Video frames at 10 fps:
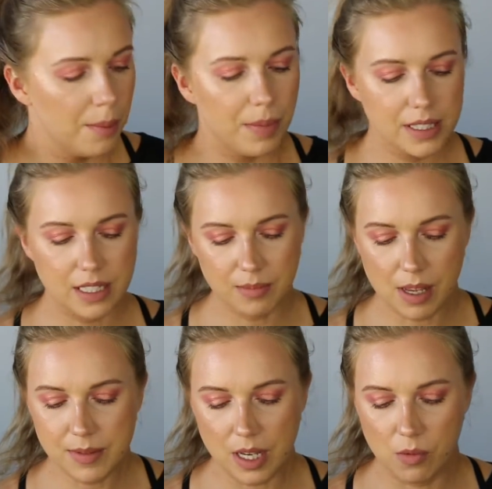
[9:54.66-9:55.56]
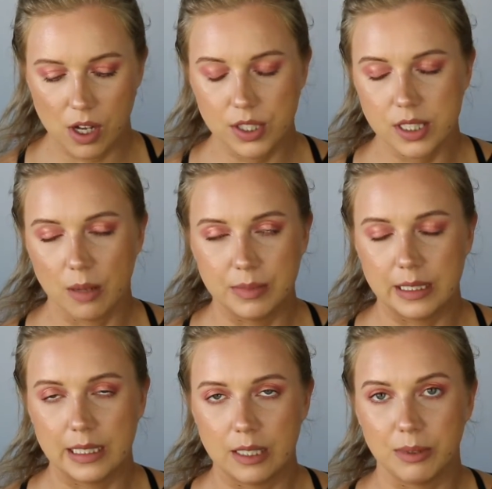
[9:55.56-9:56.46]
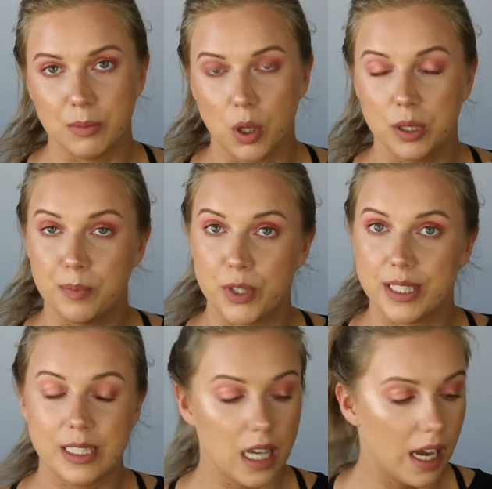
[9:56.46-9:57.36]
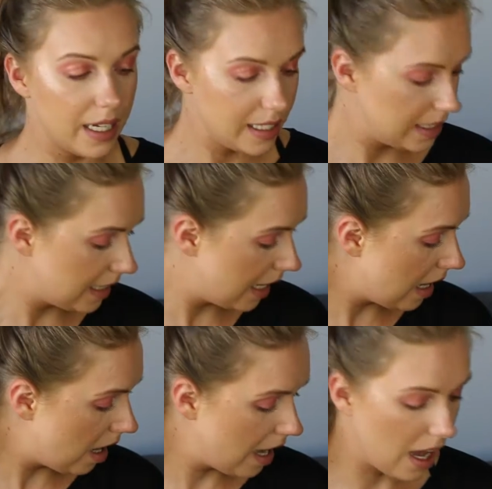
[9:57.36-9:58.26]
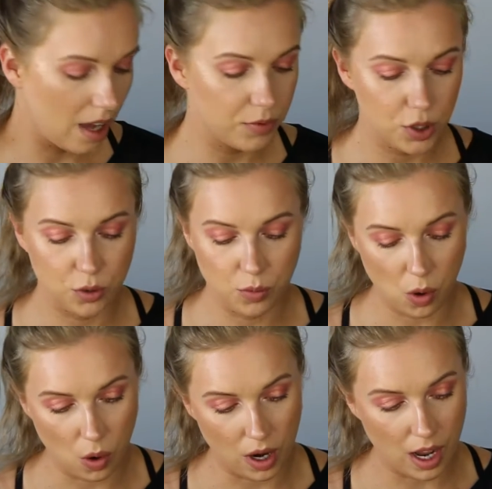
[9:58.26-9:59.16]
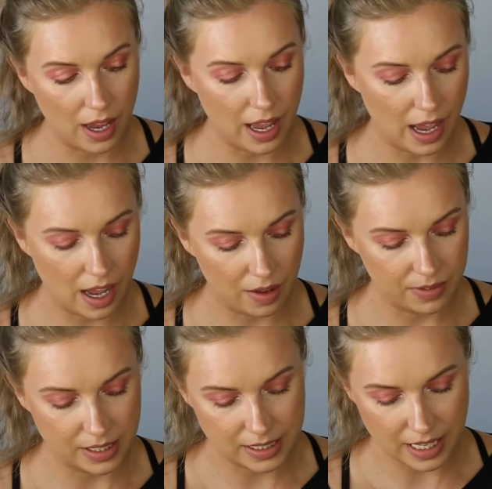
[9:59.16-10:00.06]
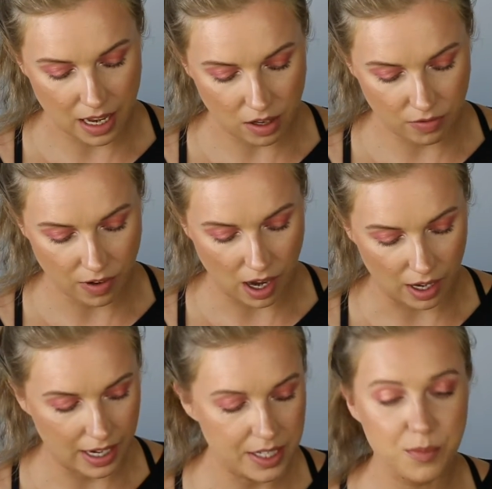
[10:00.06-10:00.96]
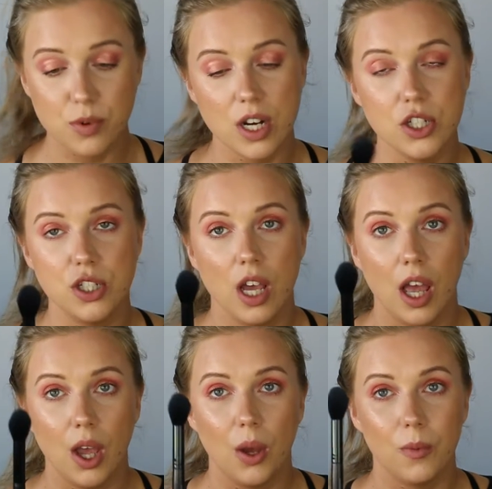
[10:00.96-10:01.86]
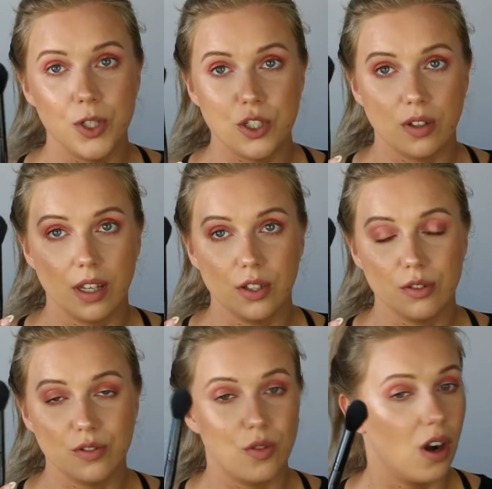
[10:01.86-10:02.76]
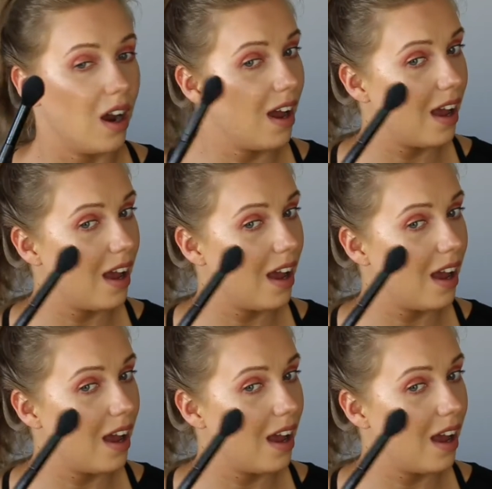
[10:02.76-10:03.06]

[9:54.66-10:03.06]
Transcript: But sometimes I want something a little bit more precise, then I have two more. I have this e.l.f. highlighting brush, which you can use for